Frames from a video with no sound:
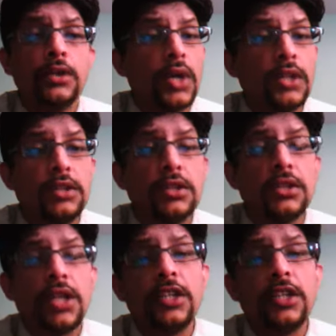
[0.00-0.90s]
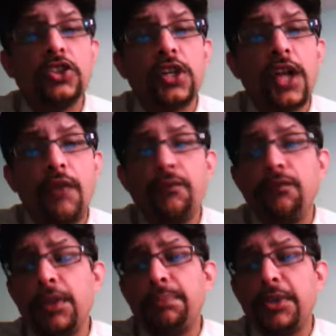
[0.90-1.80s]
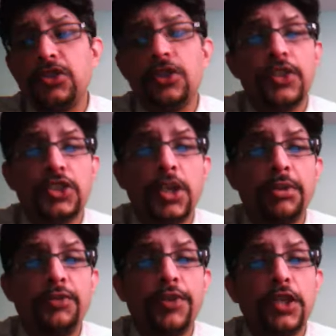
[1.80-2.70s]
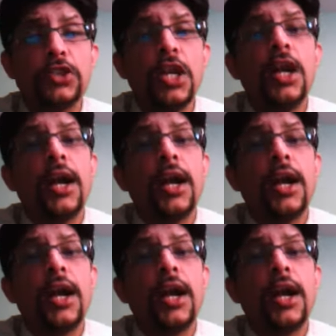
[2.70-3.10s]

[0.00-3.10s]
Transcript: So other than that, each and every person reached double figures,